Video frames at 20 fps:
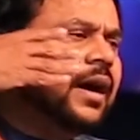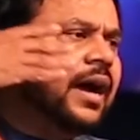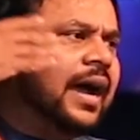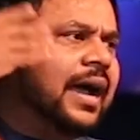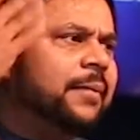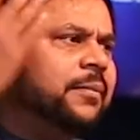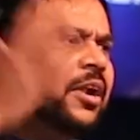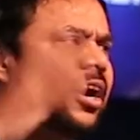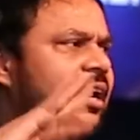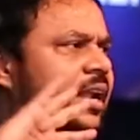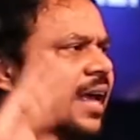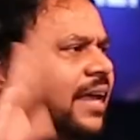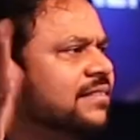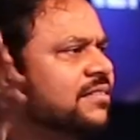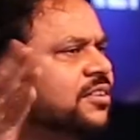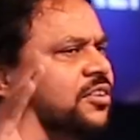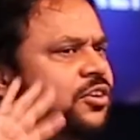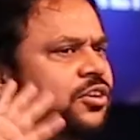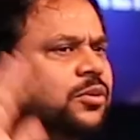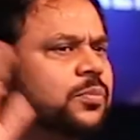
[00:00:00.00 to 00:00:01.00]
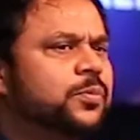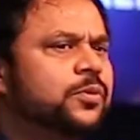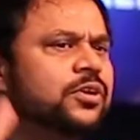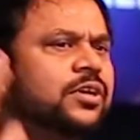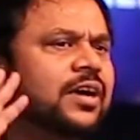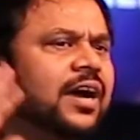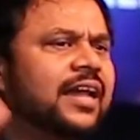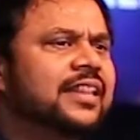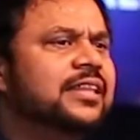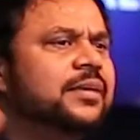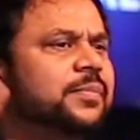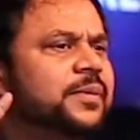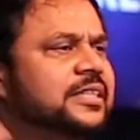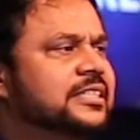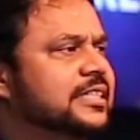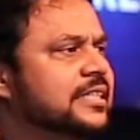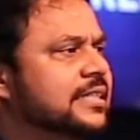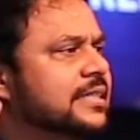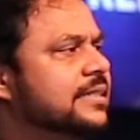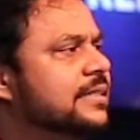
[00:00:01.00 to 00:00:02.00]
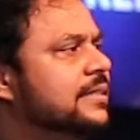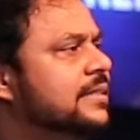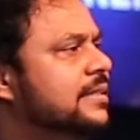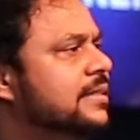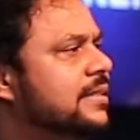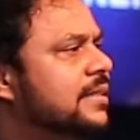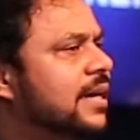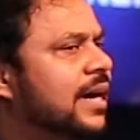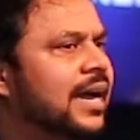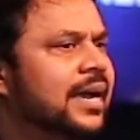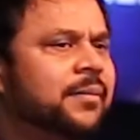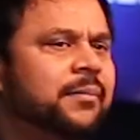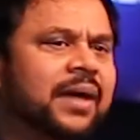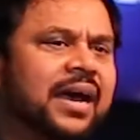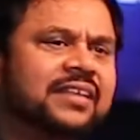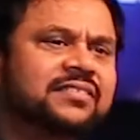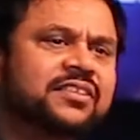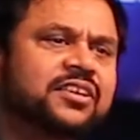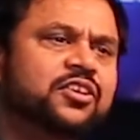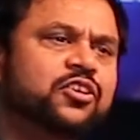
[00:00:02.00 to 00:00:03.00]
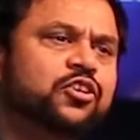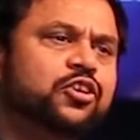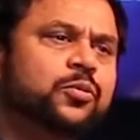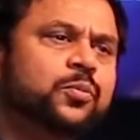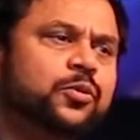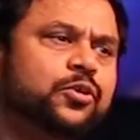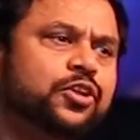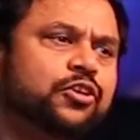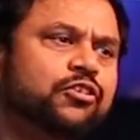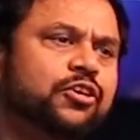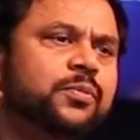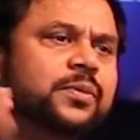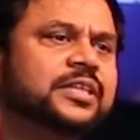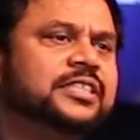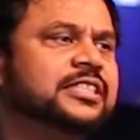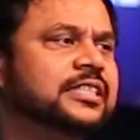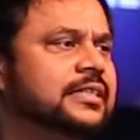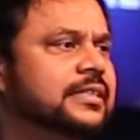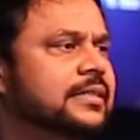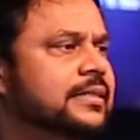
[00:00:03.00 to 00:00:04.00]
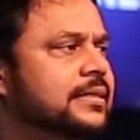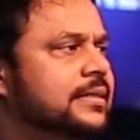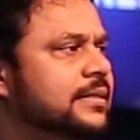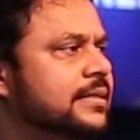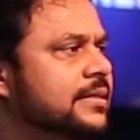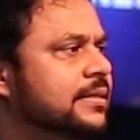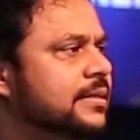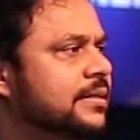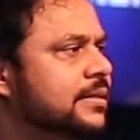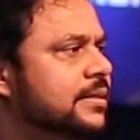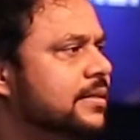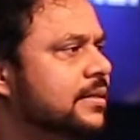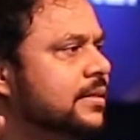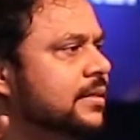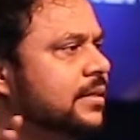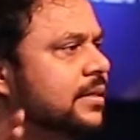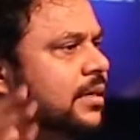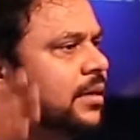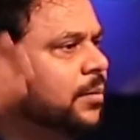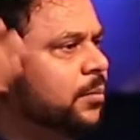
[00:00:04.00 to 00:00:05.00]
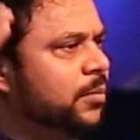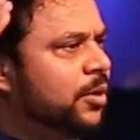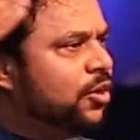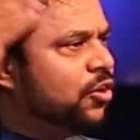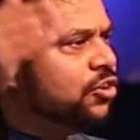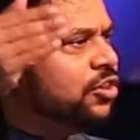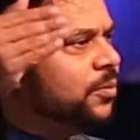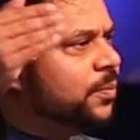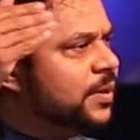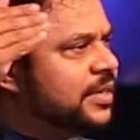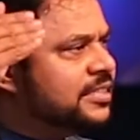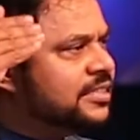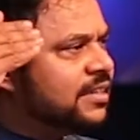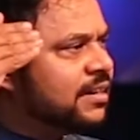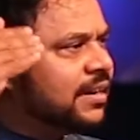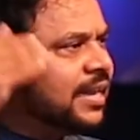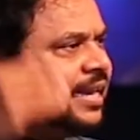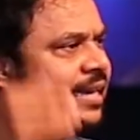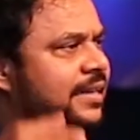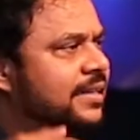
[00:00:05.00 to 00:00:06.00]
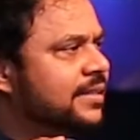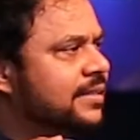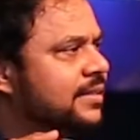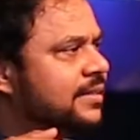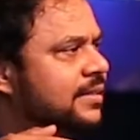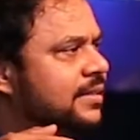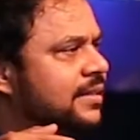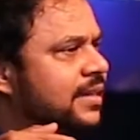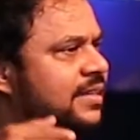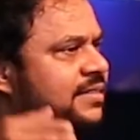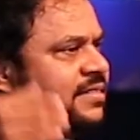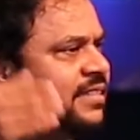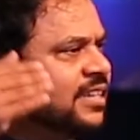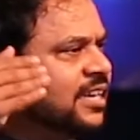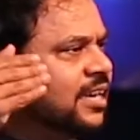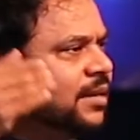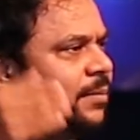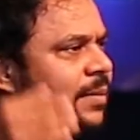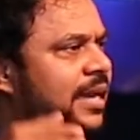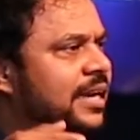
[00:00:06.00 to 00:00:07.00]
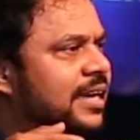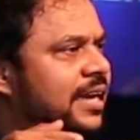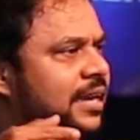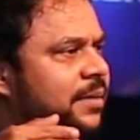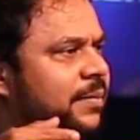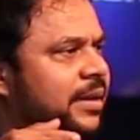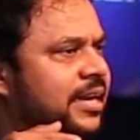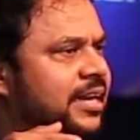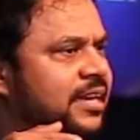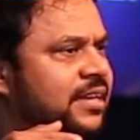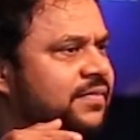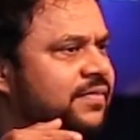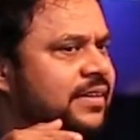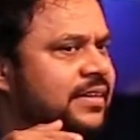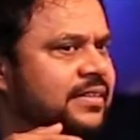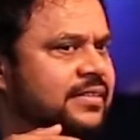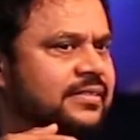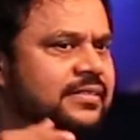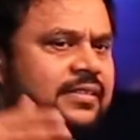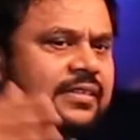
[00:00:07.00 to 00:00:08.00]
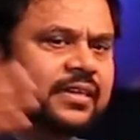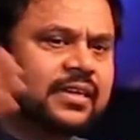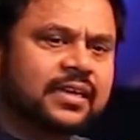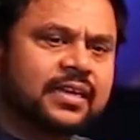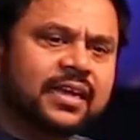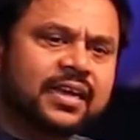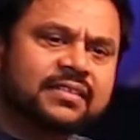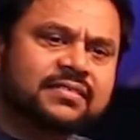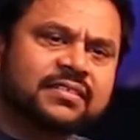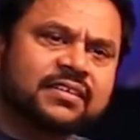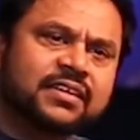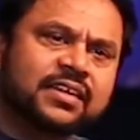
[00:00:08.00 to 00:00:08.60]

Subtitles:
I am not asking you to put Gandhi picture. I am asking you to put your picture. Below the picture write, a single man can make a difference. A